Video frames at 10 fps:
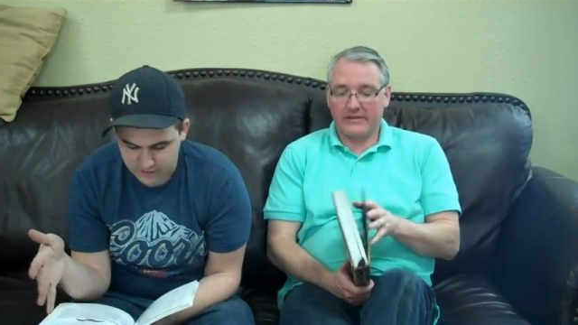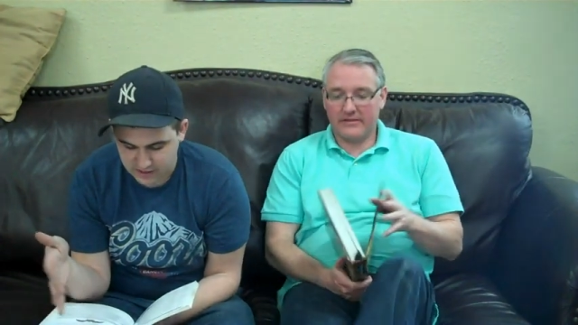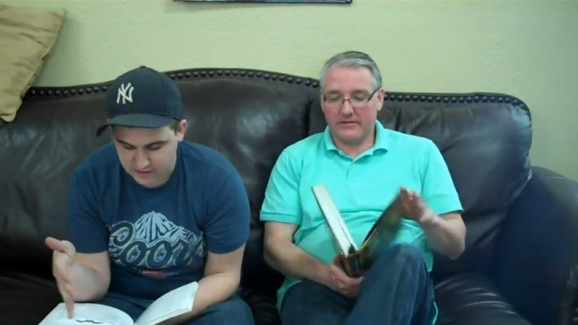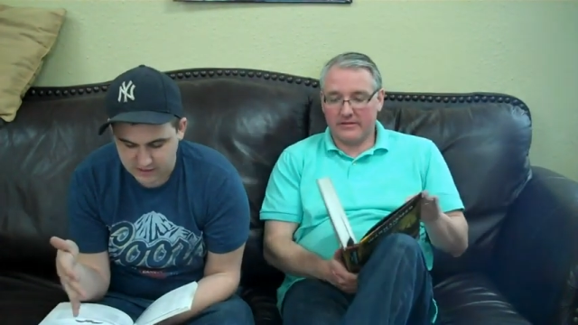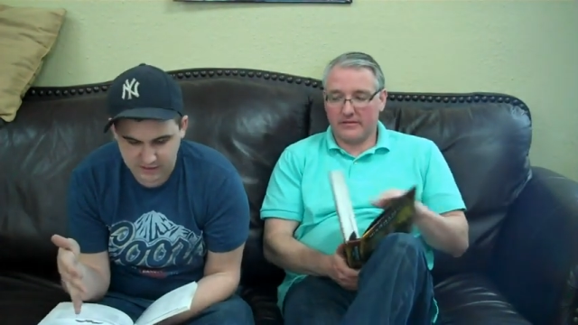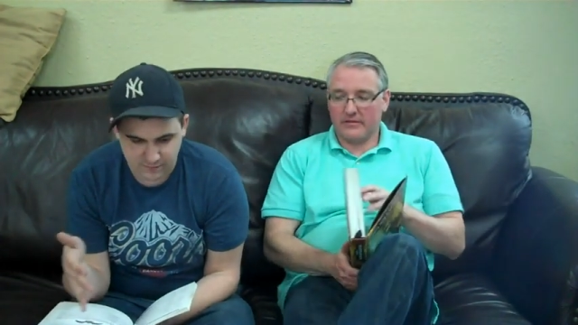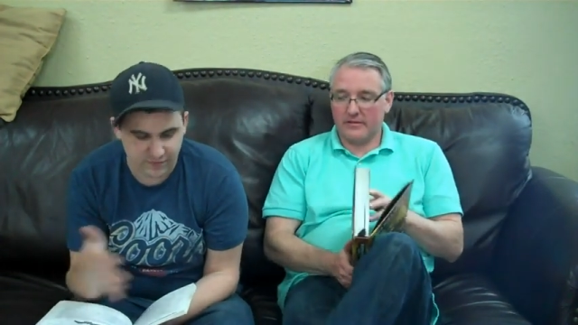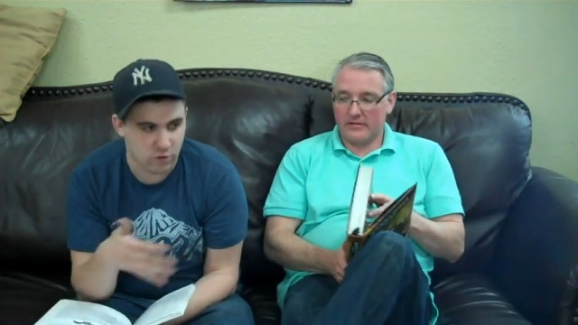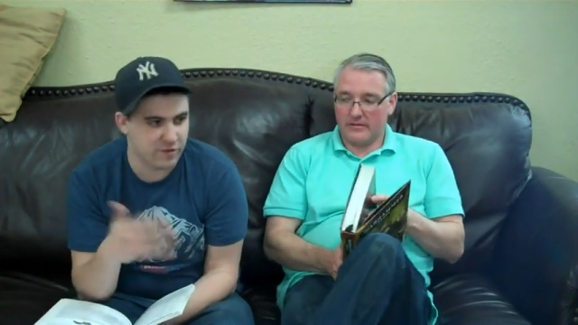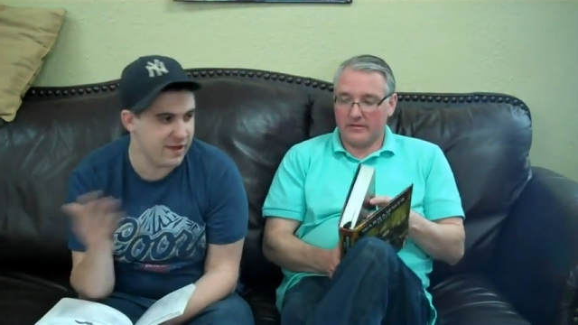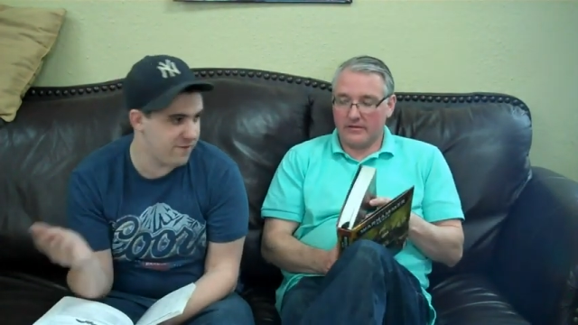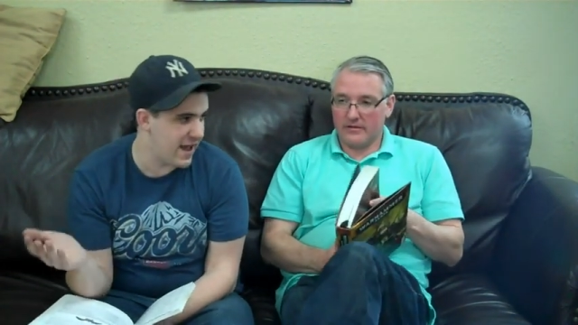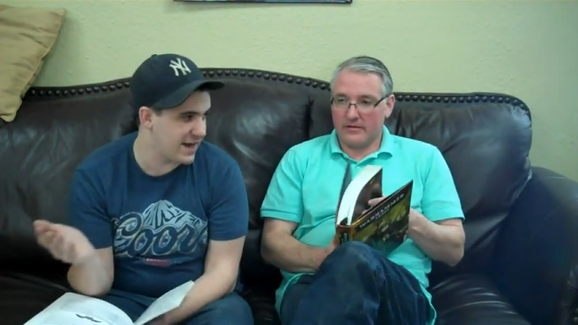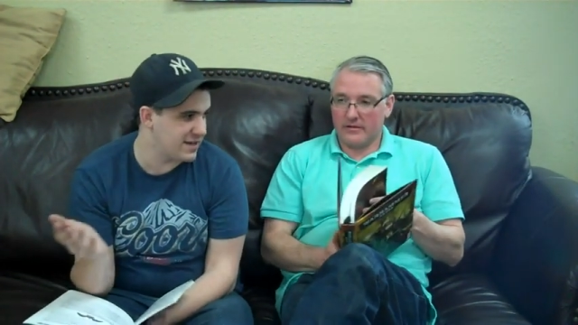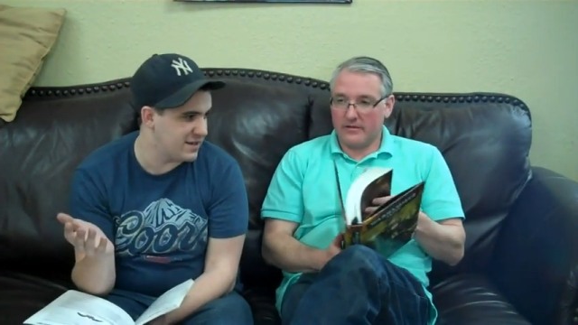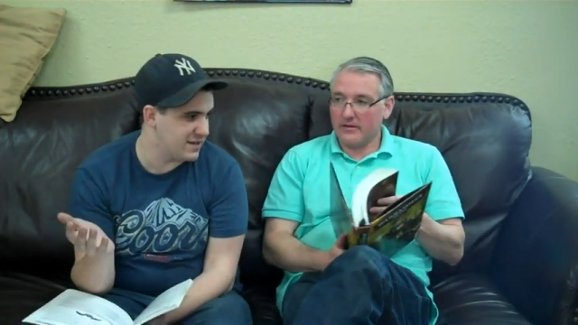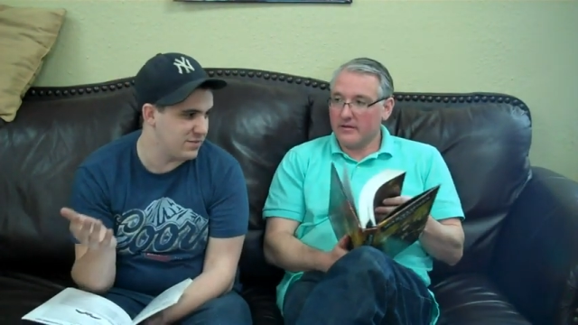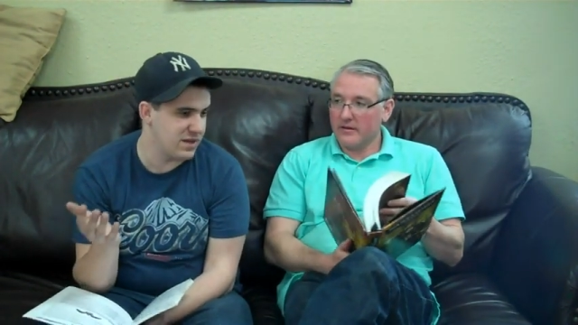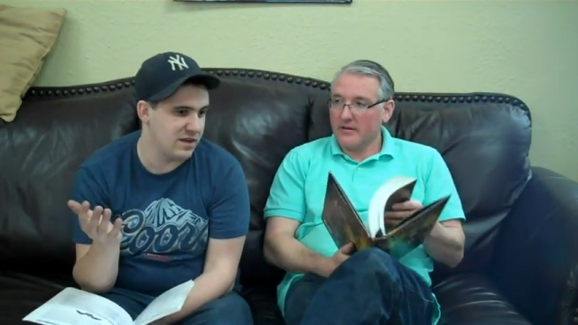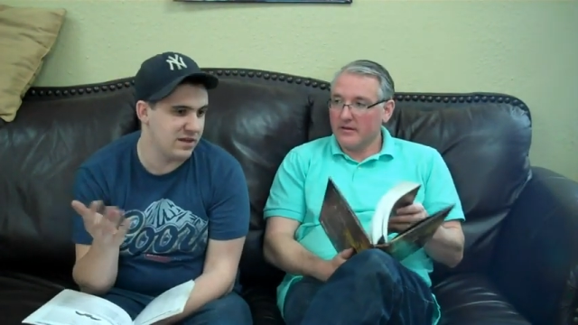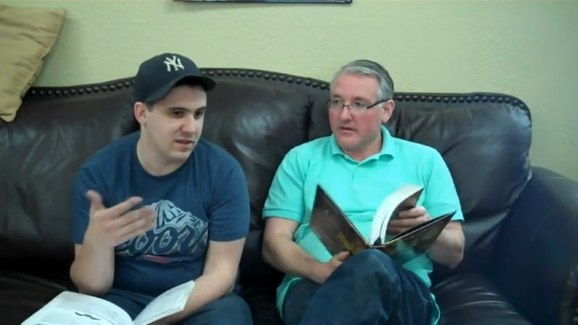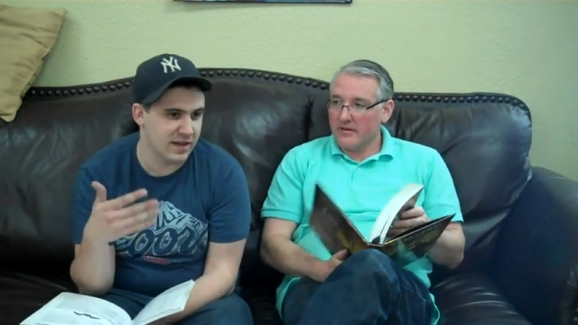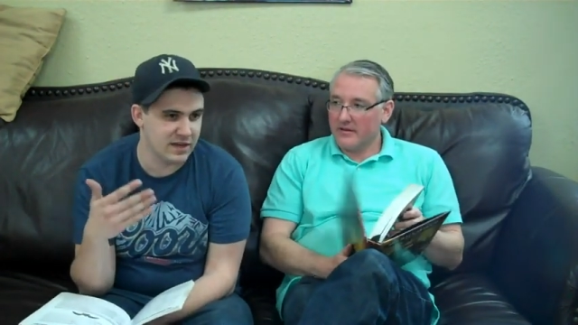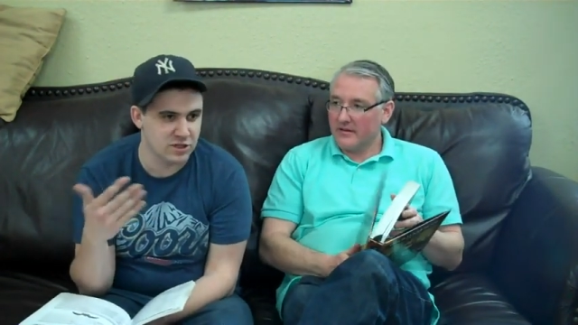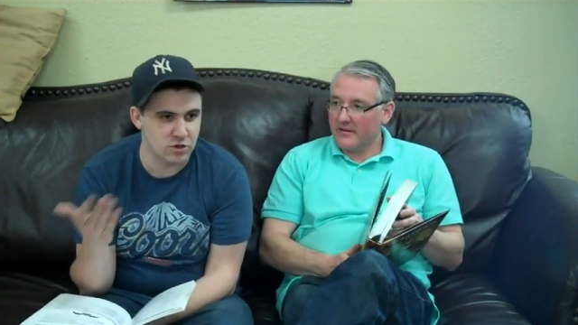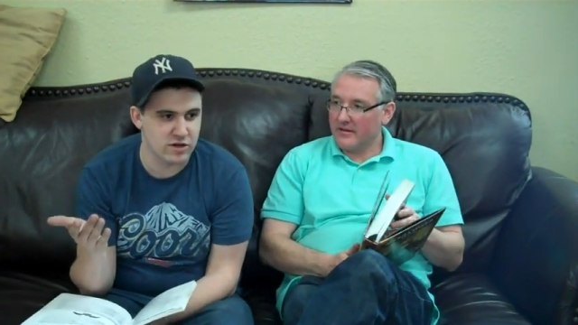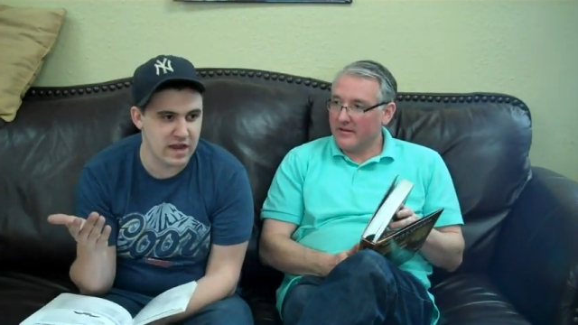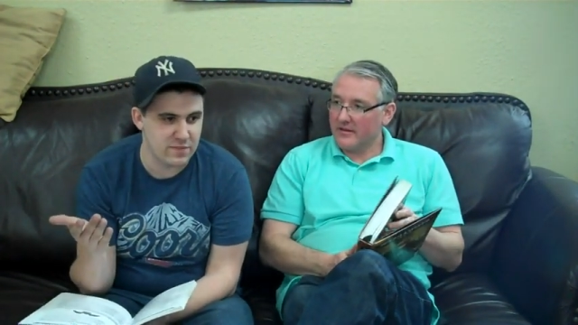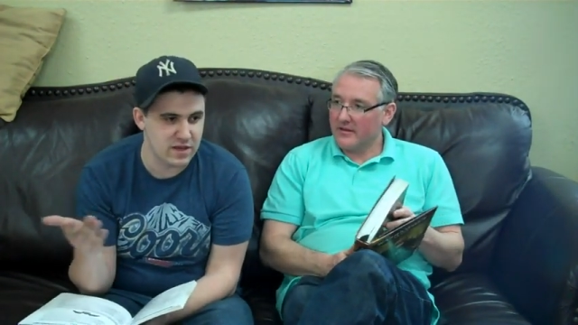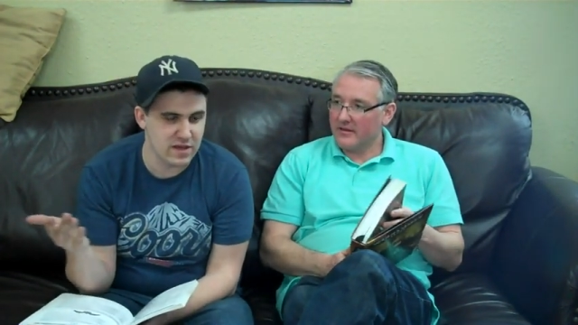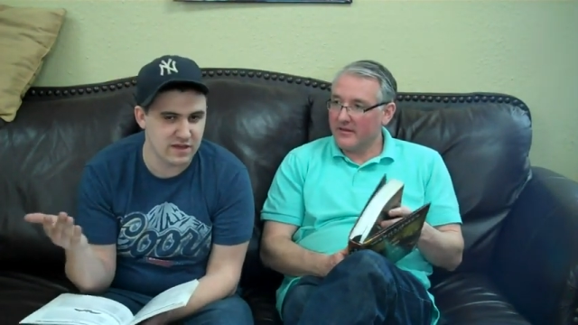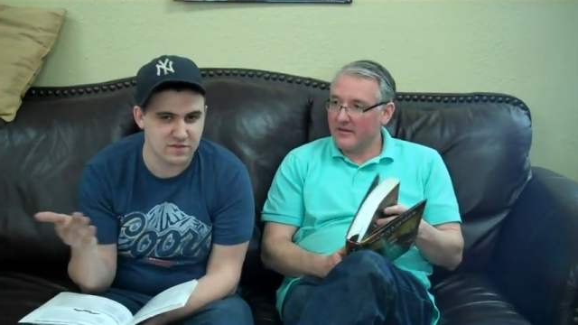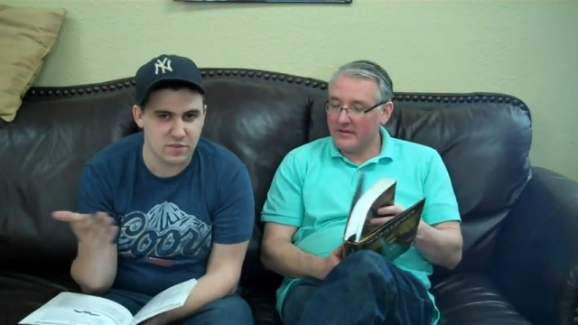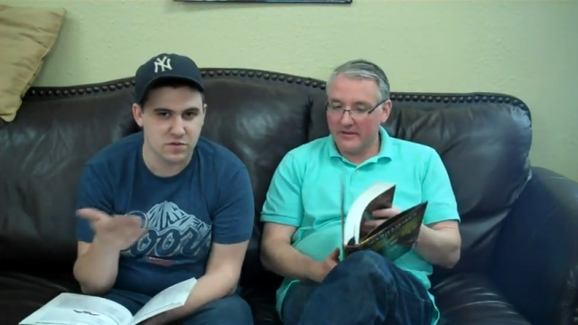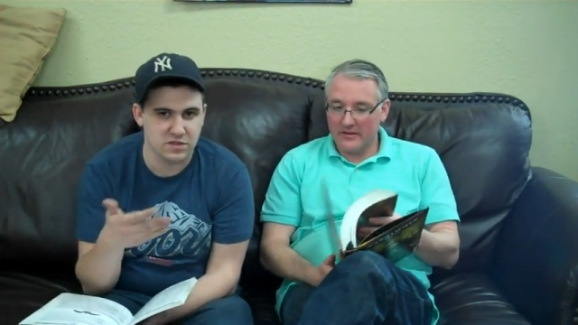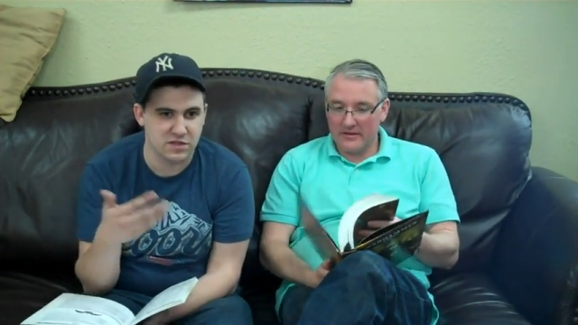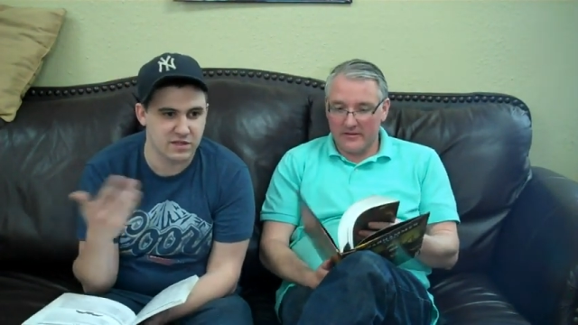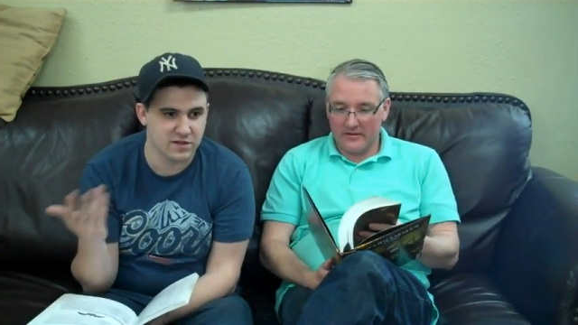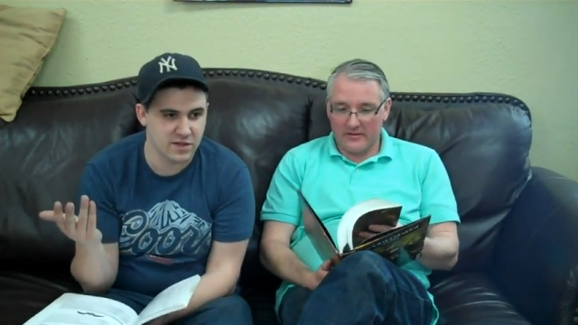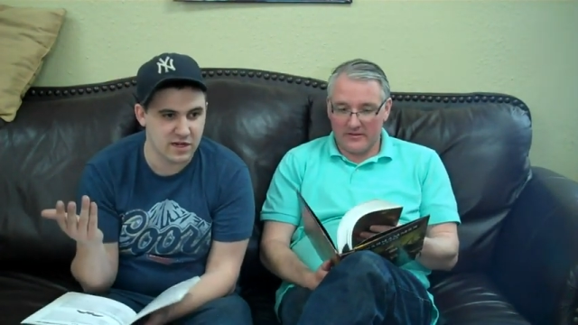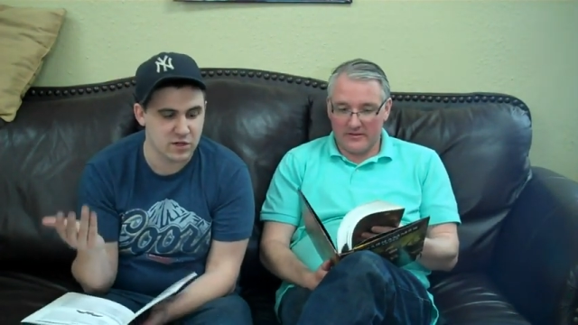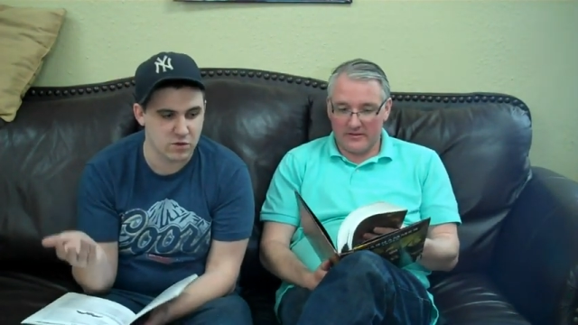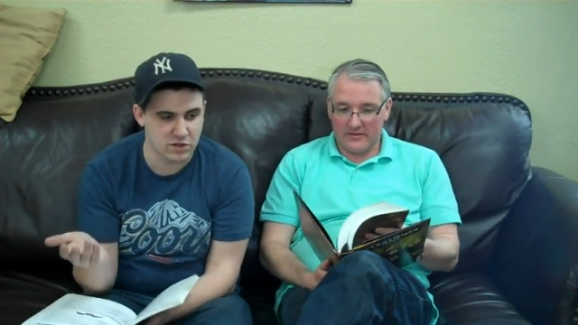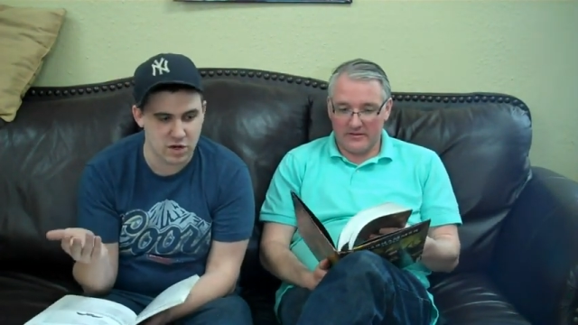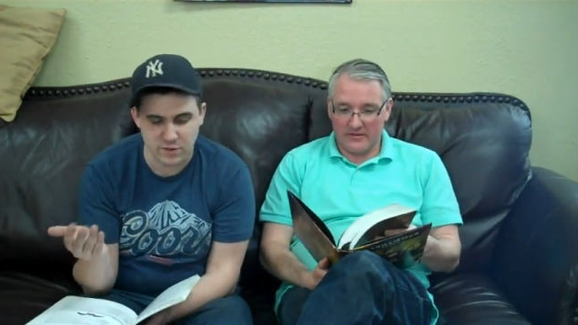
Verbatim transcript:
Speaker 1: because before they facted it to be like a certain AP as opposed to ignores